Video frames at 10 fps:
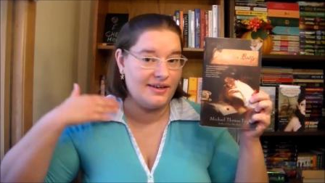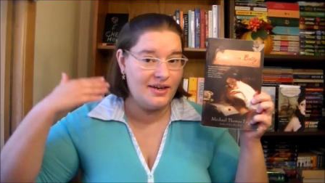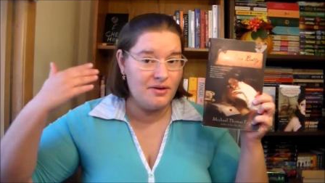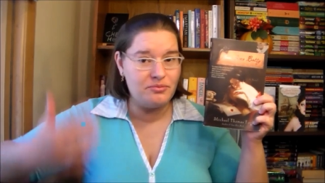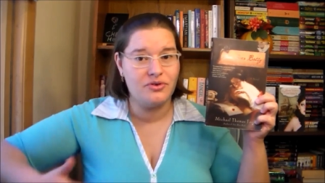
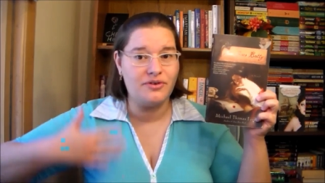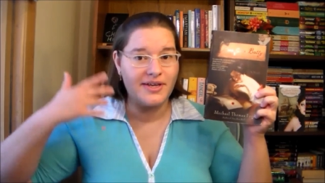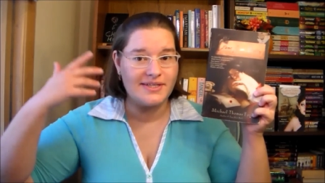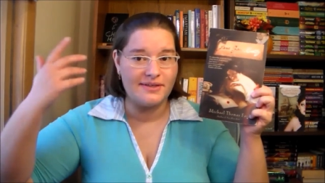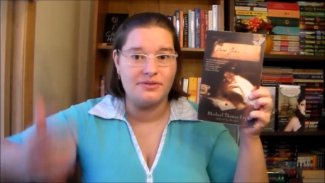like
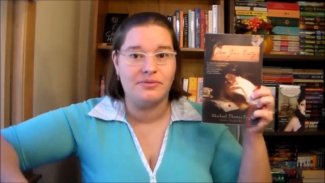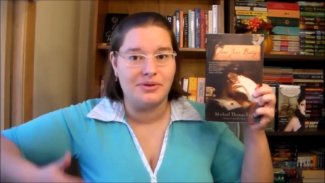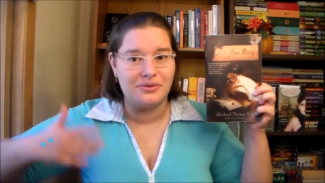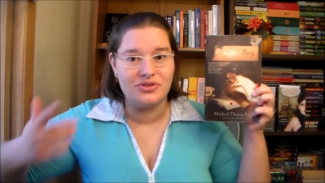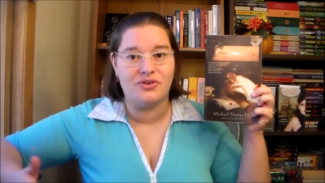progressed
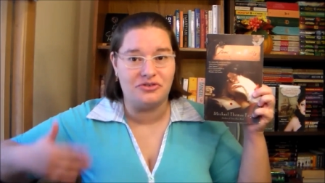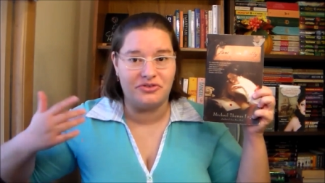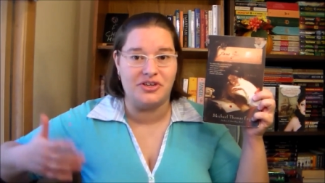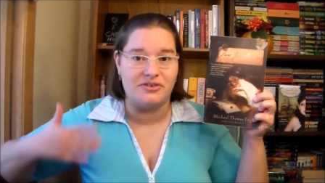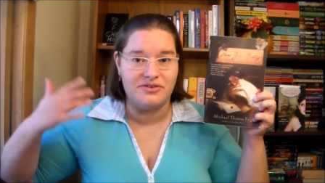through
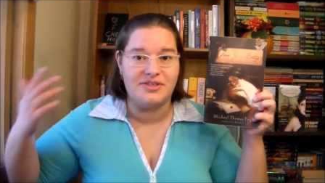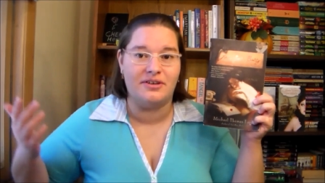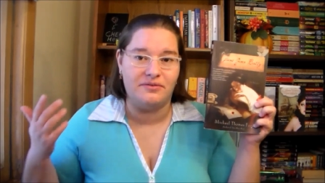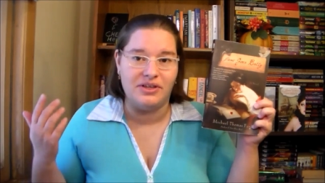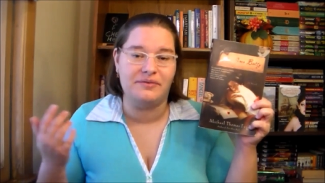200 years
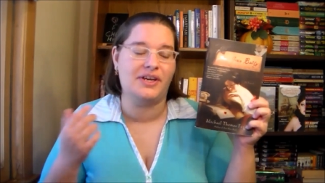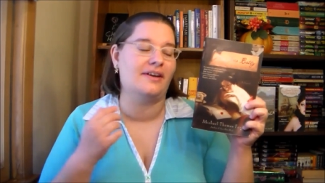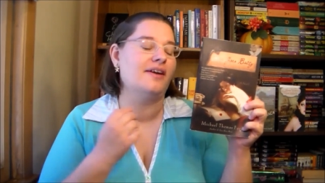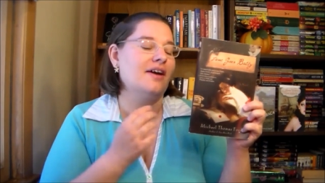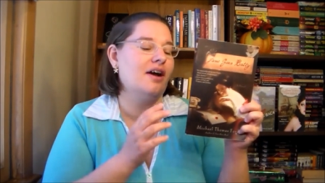of
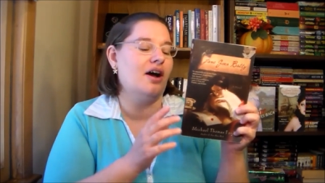living.